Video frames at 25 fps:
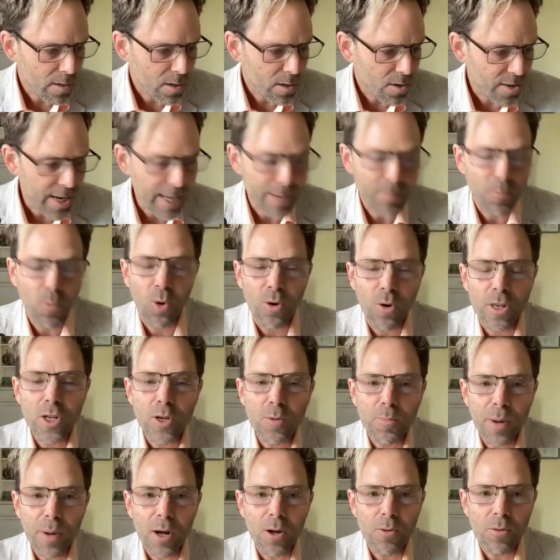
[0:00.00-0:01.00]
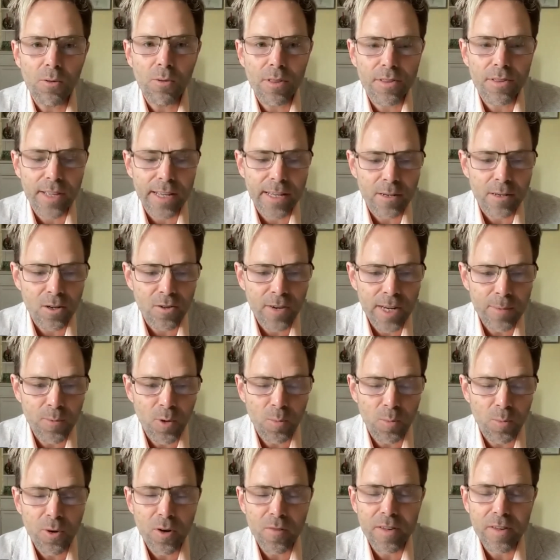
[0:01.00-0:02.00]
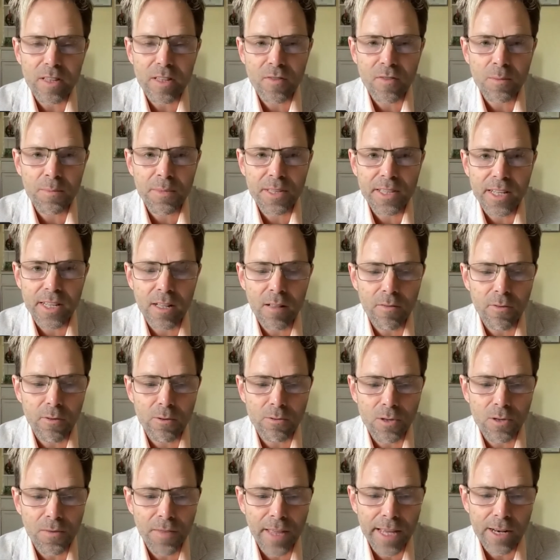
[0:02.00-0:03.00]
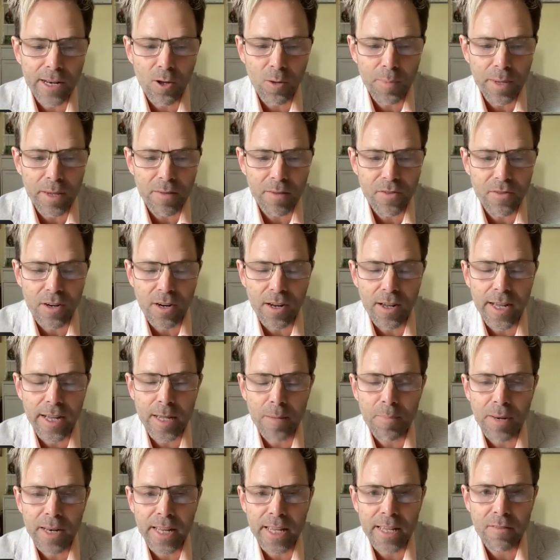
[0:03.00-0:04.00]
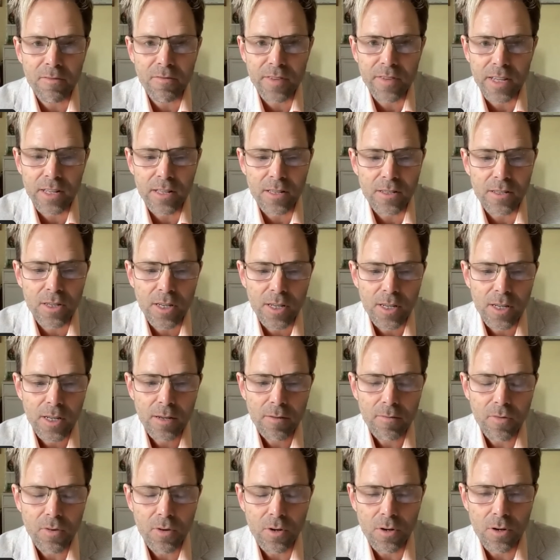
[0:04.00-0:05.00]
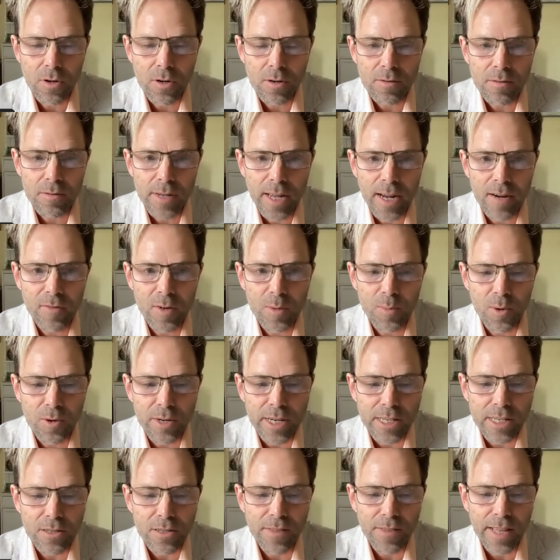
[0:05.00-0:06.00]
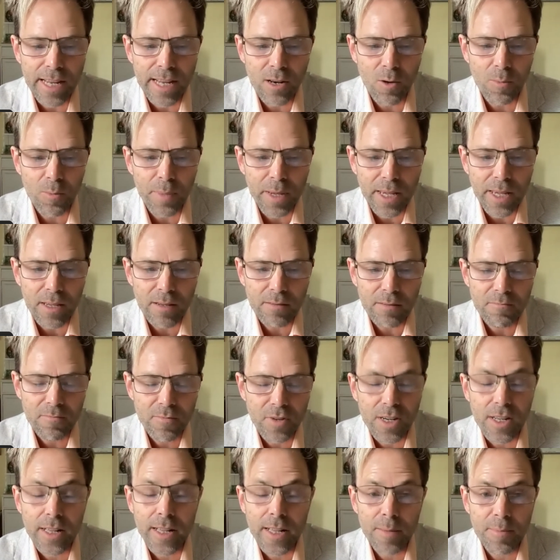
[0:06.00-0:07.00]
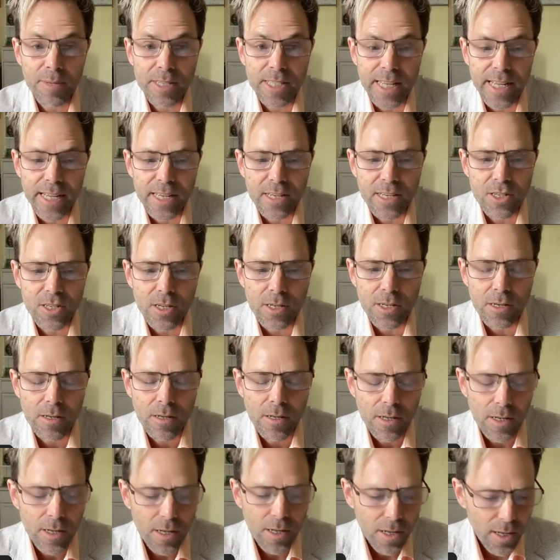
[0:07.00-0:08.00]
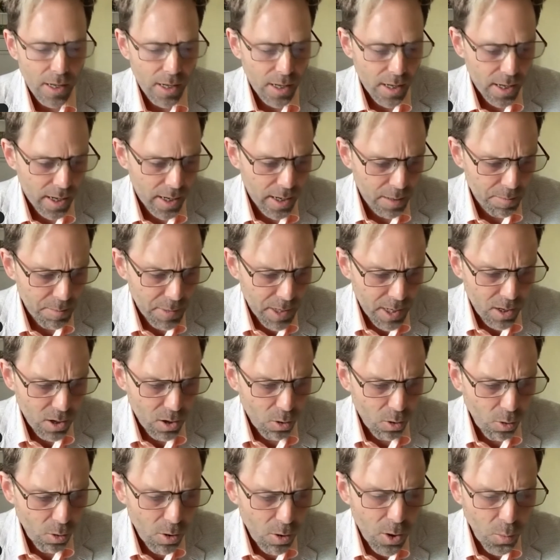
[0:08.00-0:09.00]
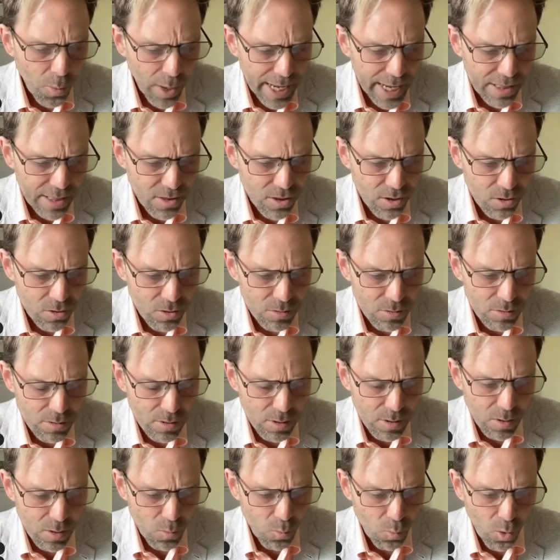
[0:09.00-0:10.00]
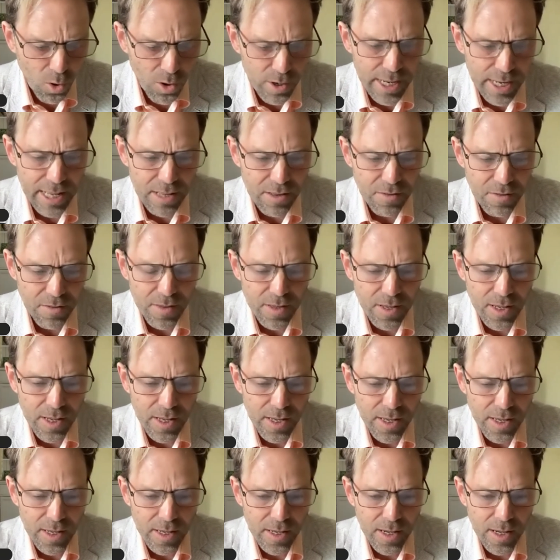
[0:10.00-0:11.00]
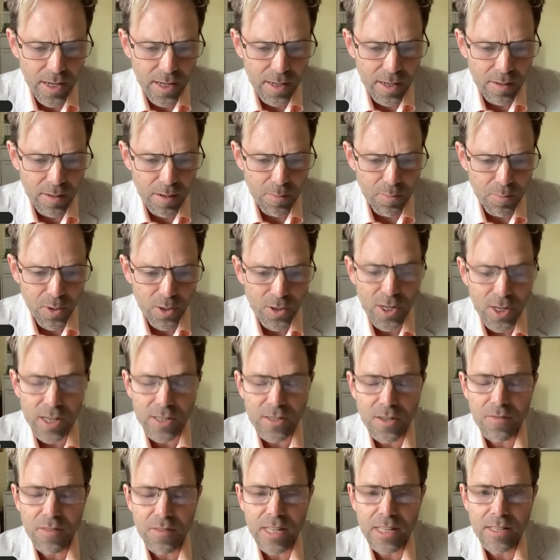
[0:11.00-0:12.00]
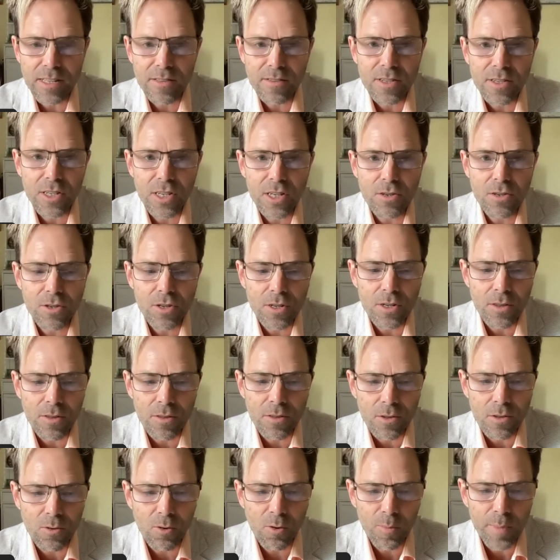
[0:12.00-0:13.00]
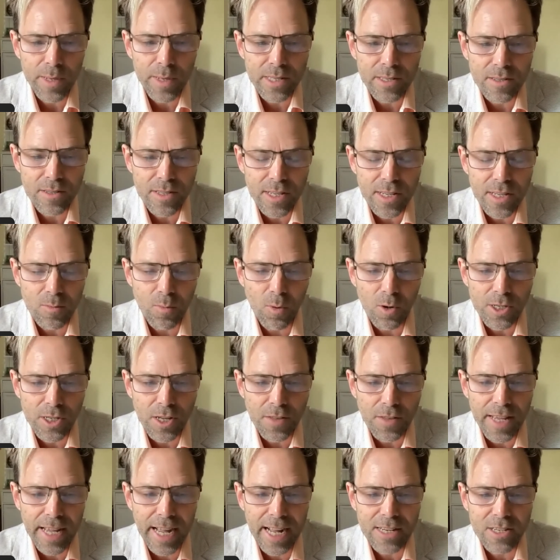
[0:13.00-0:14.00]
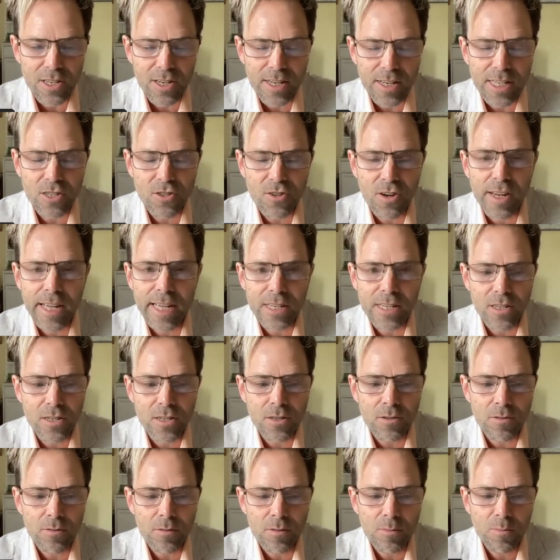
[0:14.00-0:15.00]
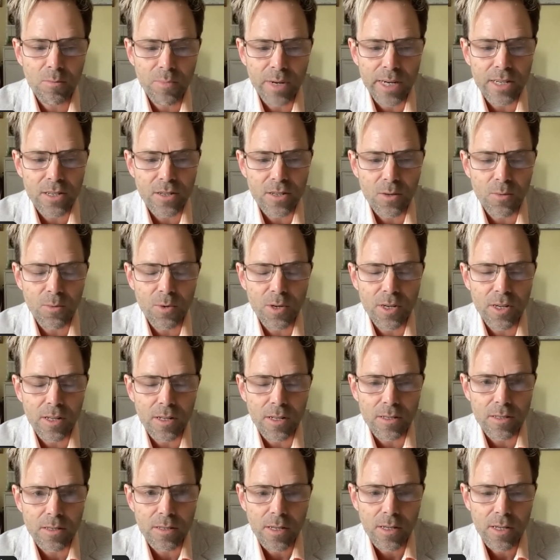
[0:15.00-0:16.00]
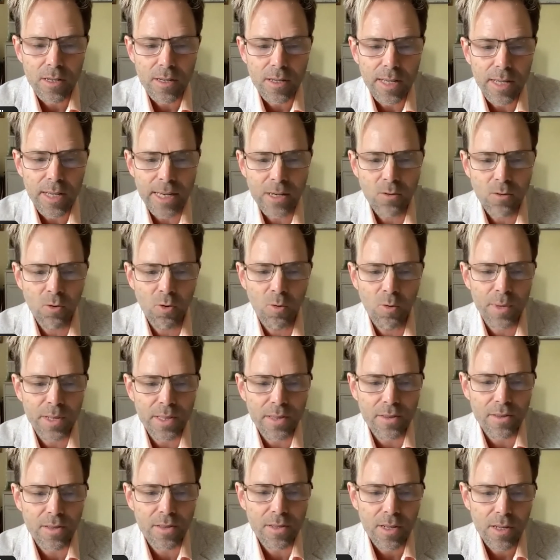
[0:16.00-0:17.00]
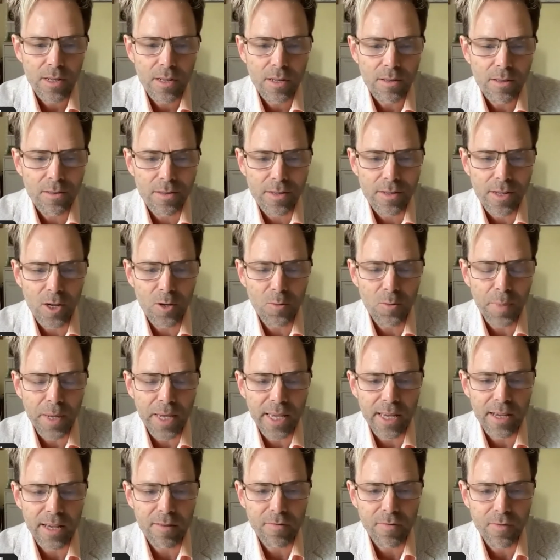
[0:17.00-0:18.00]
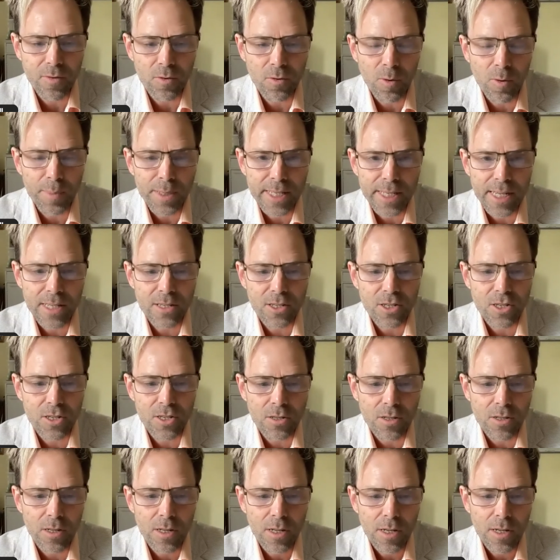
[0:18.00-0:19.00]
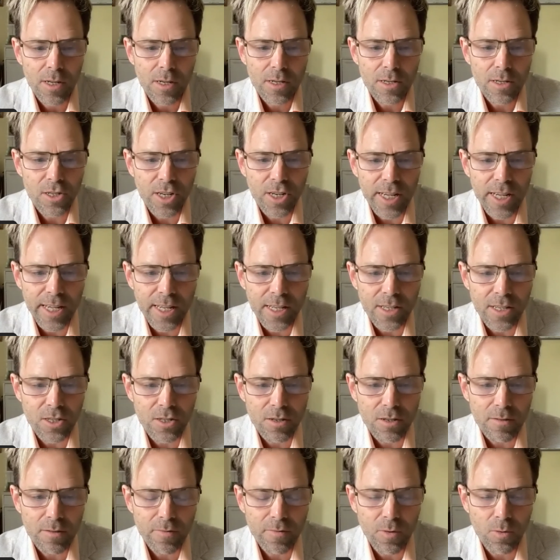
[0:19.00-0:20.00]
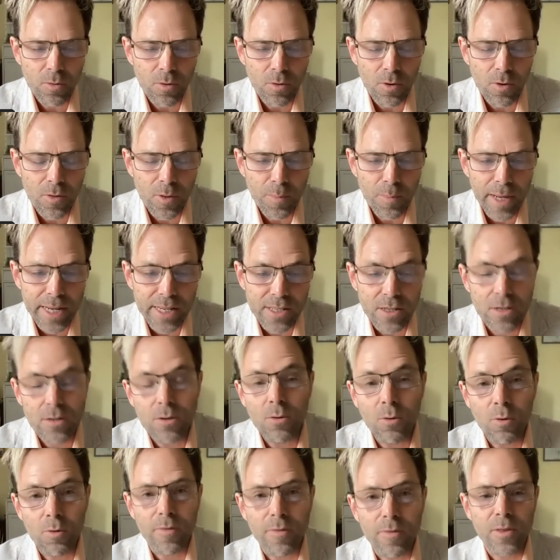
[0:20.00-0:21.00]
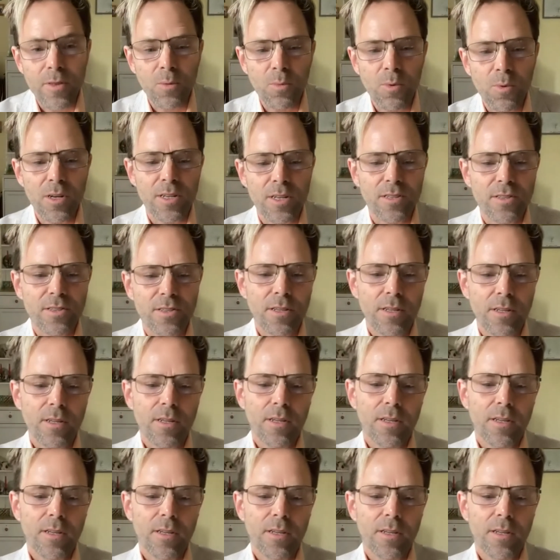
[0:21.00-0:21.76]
create more loopholes and create more profits for themselves, or do they lobby for a higher playing field for everybody? Do they lobby for climate action? All the way to what is the product of these institutions or businesses? What are they actually trying to bring to the world? Enormous scope here for potential change for the better or for the worse,